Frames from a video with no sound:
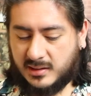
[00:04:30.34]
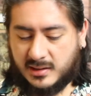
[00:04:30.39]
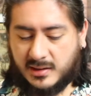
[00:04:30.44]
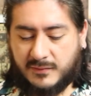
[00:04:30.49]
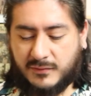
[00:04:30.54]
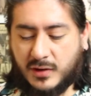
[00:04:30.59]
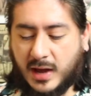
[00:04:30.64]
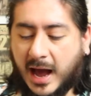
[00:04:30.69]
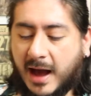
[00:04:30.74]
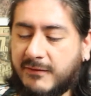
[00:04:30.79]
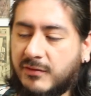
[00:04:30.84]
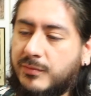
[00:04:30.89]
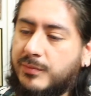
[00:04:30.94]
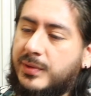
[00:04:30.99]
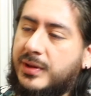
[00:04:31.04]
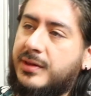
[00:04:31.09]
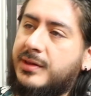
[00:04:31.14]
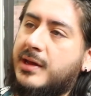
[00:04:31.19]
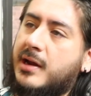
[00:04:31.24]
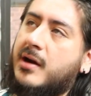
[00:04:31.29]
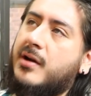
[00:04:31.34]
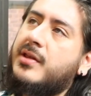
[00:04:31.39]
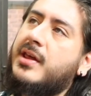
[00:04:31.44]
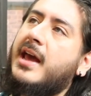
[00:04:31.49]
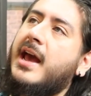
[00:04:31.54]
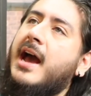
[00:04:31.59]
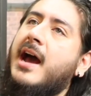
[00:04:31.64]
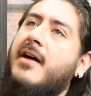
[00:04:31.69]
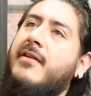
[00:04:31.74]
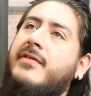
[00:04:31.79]
if you haven't been there, they
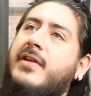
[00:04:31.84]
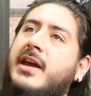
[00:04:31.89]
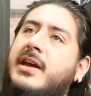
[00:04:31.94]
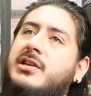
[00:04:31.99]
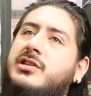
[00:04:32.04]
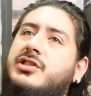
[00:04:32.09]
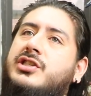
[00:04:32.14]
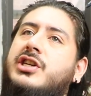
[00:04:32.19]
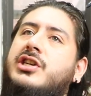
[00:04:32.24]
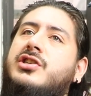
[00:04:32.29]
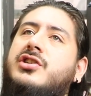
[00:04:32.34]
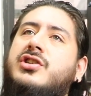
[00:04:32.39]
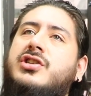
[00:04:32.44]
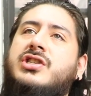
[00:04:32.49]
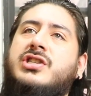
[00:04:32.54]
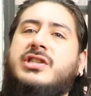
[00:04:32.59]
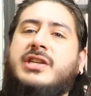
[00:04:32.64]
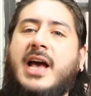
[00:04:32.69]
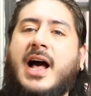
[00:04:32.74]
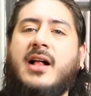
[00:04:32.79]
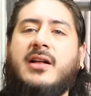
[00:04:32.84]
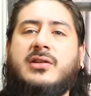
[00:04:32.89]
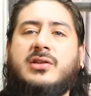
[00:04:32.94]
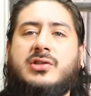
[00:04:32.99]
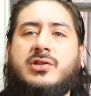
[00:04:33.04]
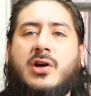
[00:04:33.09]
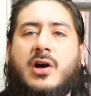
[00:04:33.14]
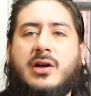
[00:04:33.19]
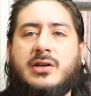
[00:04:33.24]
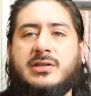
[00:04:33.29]
have a ginger scallion
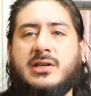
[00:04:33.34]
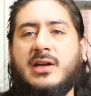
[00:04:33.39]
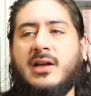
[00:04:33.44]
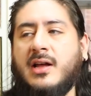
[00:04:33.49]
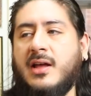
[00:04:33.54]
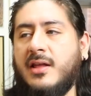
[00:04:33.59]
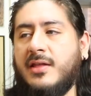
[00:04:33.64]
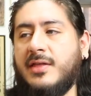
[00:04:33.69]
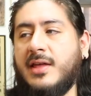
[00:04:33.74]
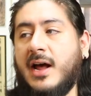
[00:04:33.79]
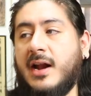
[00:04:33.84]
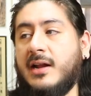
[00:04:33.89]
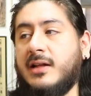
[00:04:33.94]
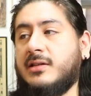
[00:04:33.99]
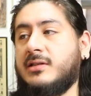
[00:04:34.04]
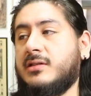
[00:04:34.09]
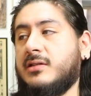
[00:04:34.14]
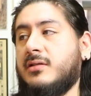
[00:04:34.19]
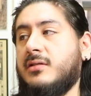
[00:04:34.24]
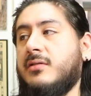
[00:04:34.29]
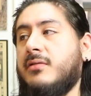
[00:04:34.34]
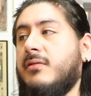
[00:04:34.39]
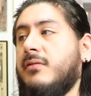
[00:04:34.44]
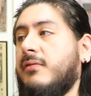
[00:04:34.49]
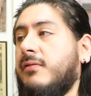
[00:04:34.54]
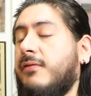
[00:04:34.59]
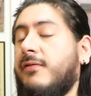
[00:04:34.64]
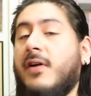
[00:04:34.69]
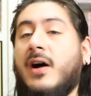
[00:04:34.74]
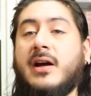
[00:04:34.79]
sauce that it's
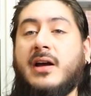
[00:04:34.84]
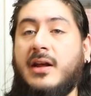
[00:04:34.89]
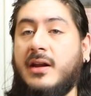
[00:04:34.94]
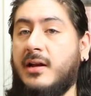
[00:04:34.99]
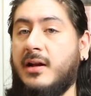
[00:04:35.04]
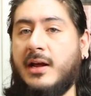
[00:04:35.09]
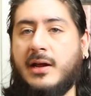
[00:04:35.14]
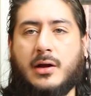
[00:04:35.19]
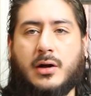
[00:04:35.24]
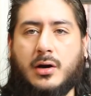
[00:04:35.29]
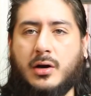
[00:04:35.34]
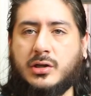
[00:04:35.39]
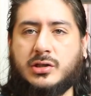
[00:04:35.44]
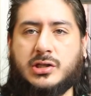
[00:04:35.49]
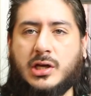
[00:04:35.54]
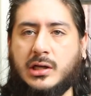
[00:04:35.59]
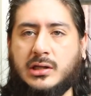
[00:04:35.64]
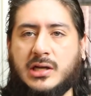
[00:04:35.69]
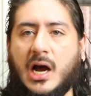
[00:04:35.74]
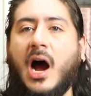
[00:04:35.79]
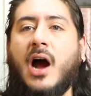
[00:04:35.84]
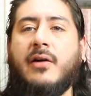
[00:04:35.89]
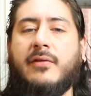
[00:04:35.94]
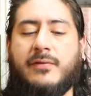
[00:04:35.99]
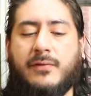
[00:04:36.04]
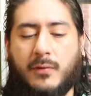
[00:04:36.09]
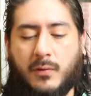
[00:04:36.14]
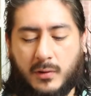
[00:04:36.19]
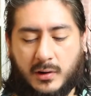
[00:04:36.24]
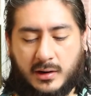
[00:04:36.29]
fucking like to die
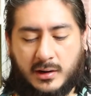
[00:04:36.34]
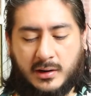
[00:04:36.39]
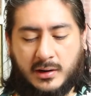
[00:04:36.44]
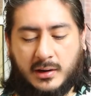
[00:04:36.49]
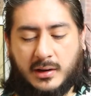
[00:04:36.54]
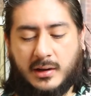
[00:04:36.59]
for.